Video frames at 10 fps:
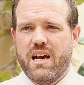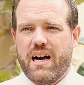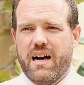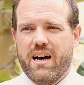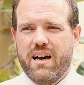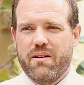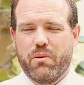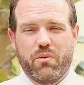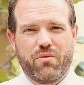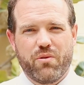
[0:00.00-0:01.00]
Uh,
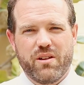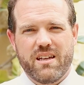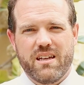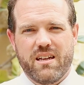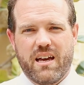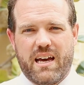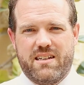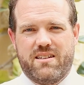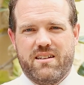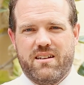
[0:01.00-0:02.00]
but we've really
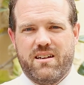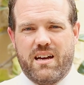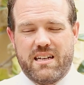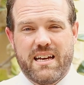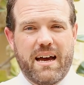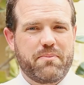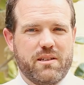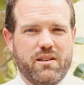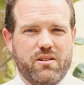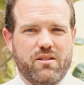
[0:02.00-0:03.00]
had to adapt
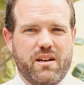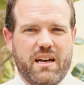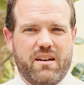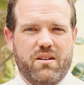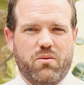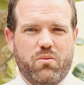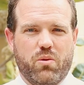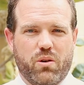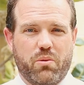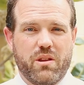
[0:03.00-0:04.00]
and learn how to
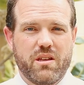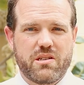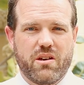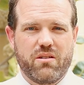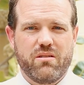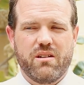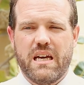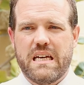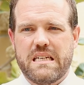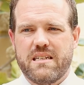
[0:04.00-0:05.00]
work with each other
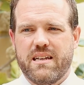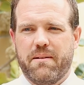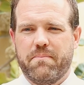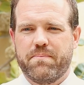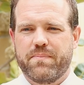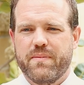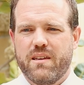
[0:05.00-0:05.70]
and um,